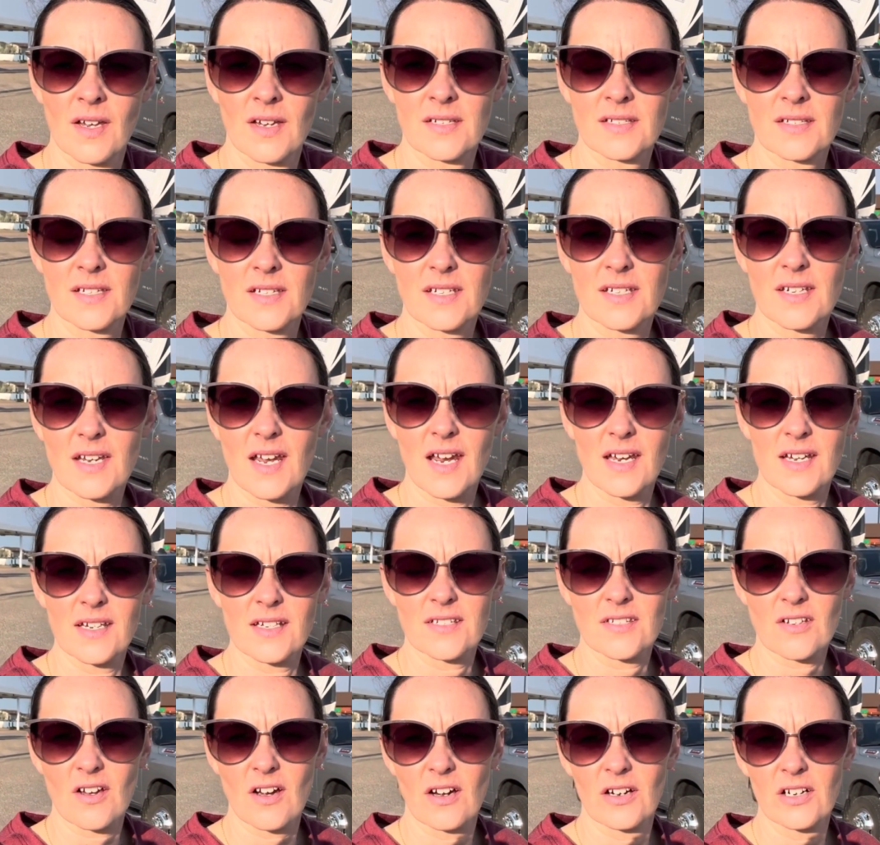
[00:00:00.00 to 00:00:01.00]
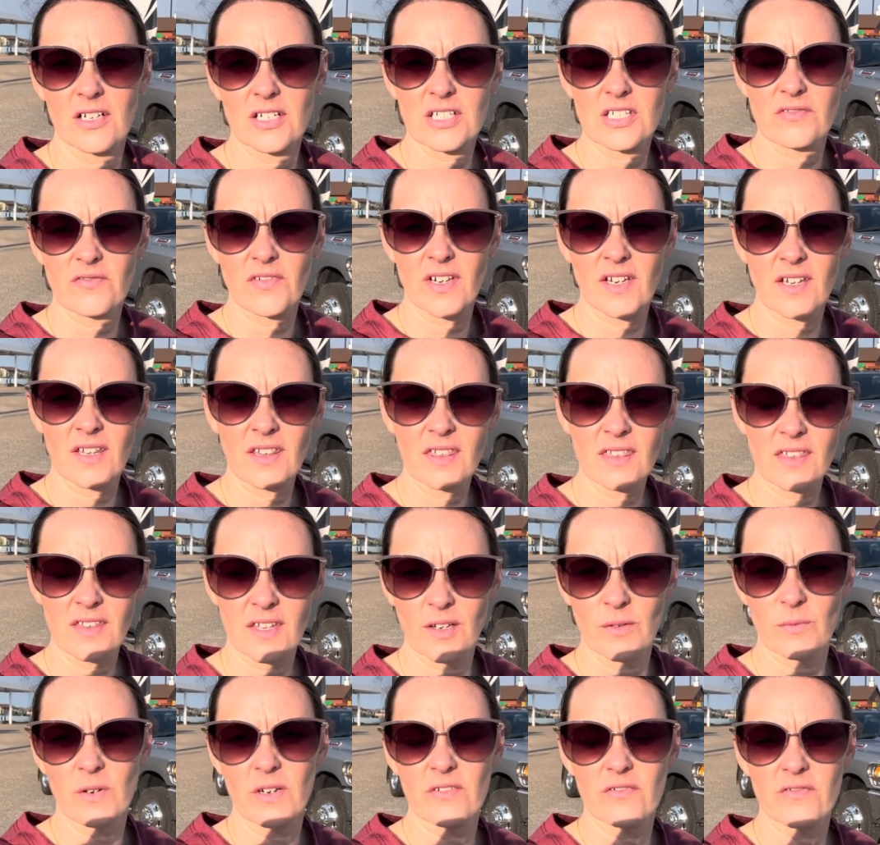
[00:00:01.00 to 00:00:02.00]
Today is August 5th,
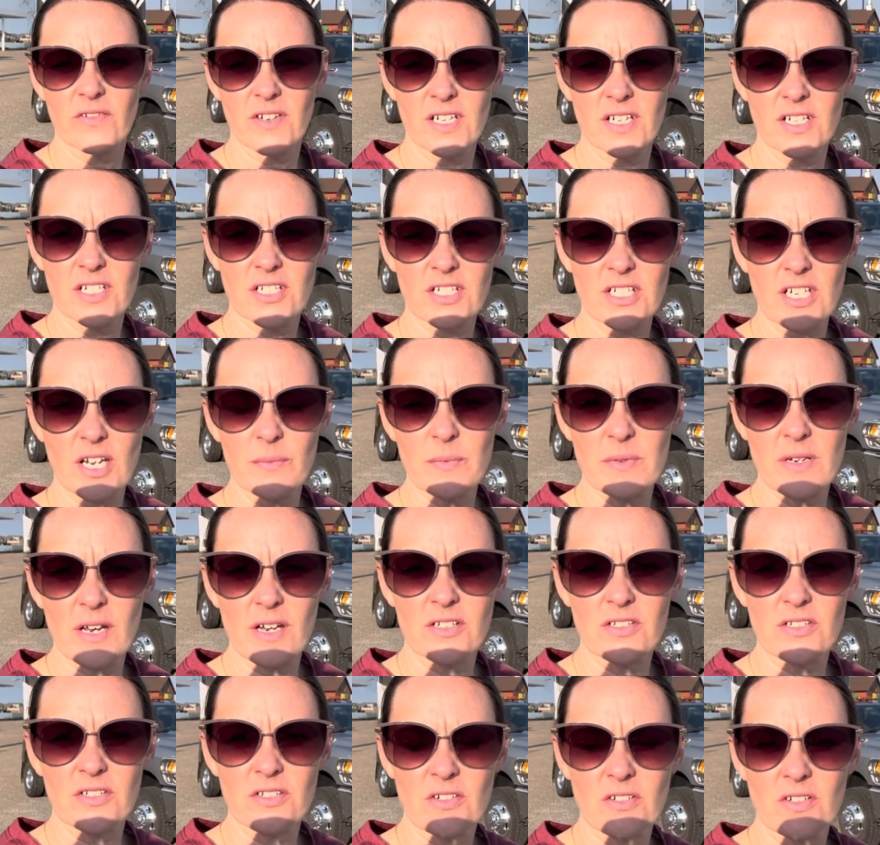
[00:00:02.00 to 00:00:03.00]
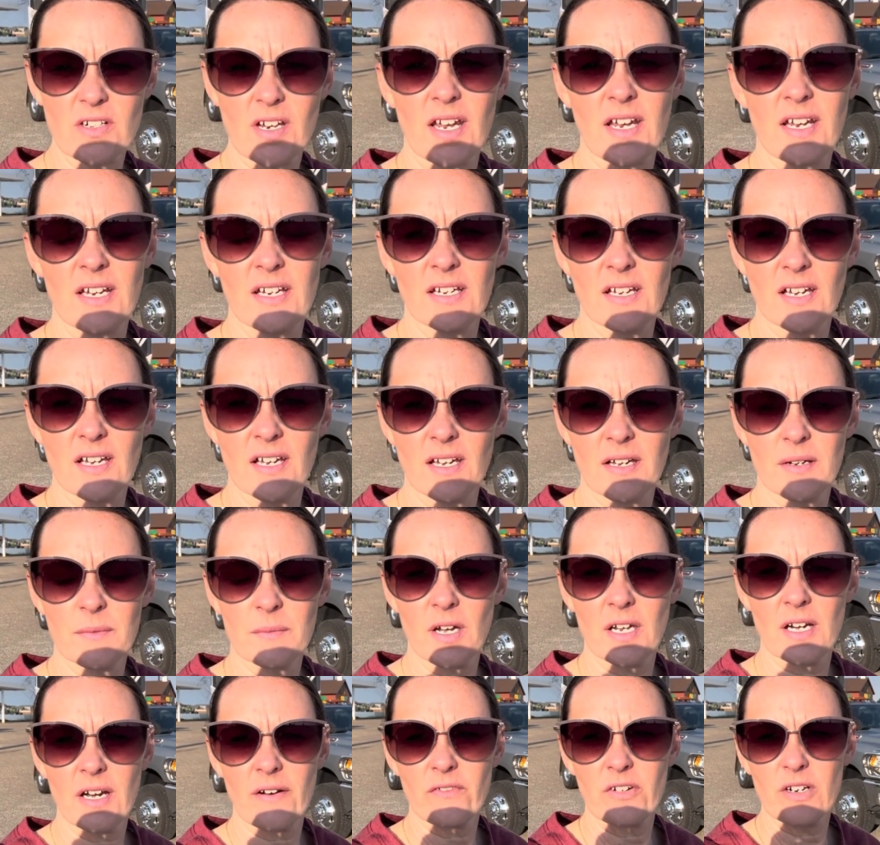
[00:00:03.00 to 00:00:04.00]
and we finished up yesterday.
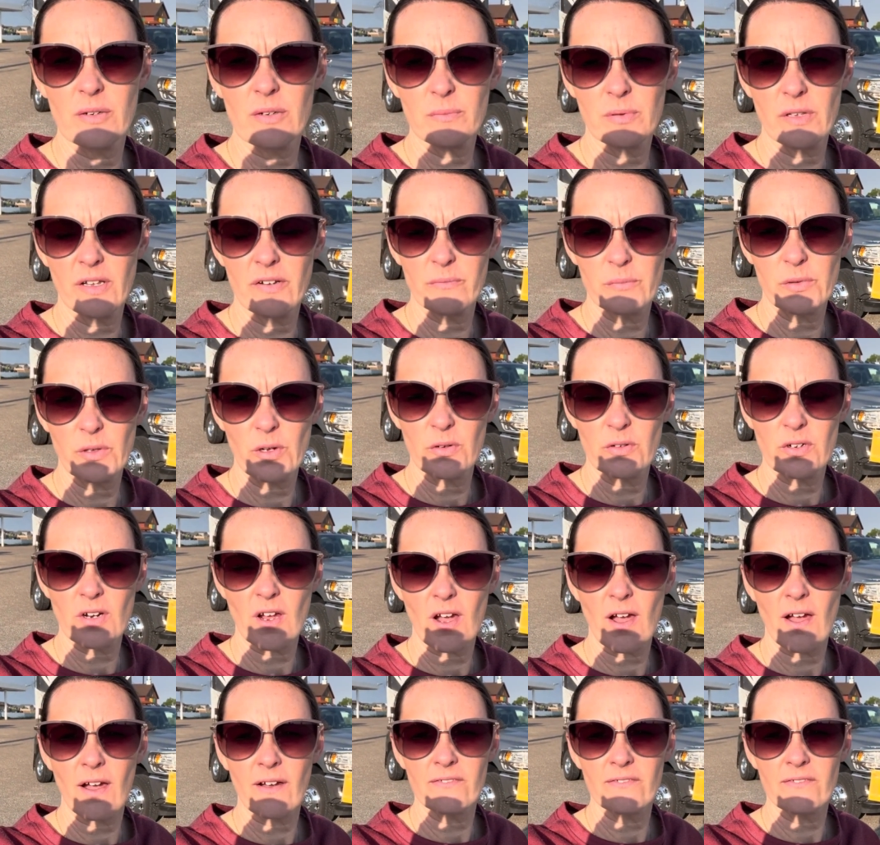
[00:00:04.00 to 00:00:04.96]
Got every plen blowed off